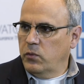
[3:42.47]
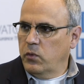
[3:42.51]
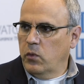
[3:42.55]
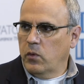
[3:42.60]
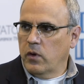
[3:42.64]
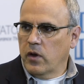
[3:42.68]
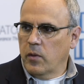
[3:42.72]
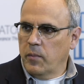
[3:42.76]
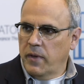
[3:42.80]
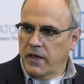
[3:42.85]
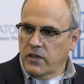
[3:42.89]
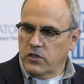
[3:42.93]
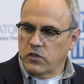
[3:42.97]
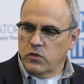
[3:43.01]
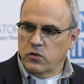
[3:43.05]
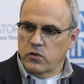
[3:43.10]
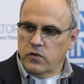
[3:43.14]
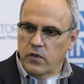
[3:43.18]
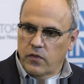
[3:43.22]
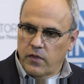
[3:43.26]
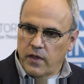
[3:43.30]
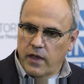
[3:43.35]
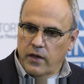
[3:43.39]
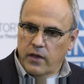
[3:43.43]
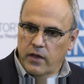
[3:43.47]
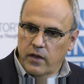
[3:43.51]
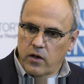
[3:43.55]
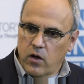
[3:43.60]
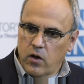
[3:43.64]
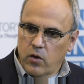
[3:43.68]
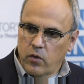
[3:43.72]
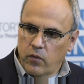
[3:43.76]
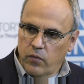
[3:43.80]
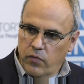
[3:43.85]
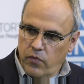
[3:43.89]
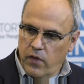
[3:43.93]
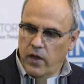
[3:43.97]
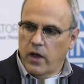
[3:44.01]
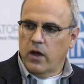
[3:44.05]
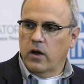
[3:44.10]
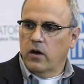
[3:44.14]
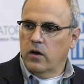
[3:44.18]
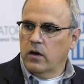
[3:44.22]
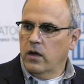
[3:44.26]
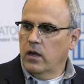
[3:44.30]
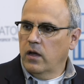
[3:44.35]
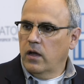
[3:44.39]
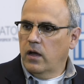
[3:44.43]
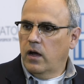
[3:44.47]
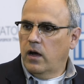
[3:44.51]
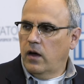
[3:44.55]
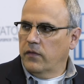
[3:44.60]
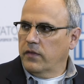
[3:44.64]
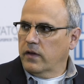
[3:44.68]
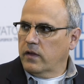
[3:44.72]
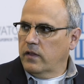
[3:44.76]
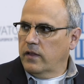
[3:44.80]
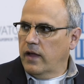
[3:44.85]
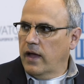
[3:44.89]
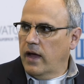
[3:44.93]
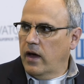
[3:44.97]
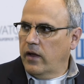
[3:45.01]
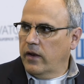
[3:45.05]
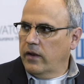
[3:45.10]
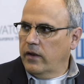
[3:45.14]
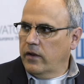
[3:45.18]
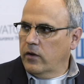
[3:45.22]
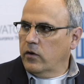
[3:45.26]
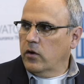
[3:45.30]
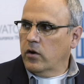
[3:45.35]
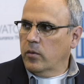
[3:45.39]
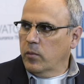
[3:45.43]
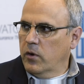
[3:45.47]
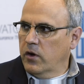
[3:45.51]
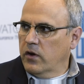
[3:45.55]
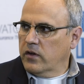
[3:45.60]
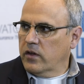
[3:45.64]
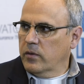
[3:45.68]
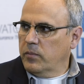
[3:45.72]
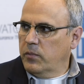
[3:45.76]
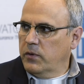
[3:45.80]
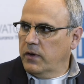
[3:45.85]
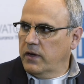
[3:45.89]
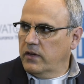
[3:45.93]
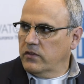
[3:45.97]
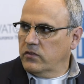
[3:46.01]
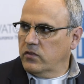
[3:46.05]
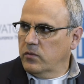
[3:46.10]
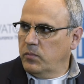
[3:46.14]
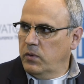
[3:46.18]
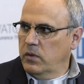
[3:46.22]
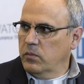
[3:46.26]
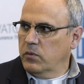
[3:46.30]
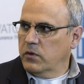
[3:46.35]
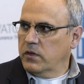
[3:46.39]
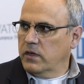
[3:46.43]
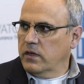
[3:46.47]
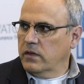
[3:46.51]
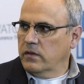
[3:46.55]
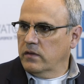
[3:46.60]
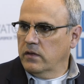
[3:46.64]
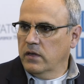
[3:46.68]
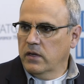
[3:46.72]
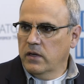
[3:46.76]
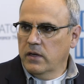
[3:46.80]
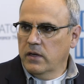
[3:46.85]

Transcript: we want to make sure that they are there on the cloud and in our marketplace so people can